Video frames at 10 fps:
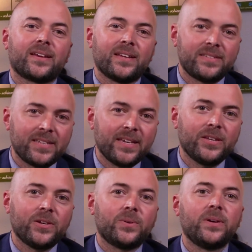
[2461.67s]

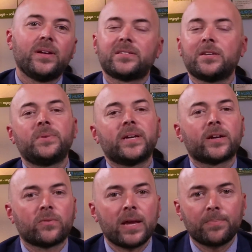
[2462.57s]
continue to be a
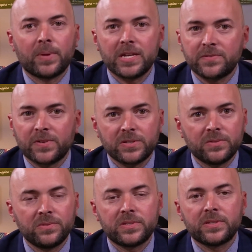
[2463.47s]
great place for
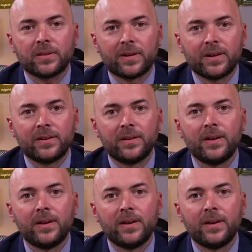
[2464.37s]
students to learn,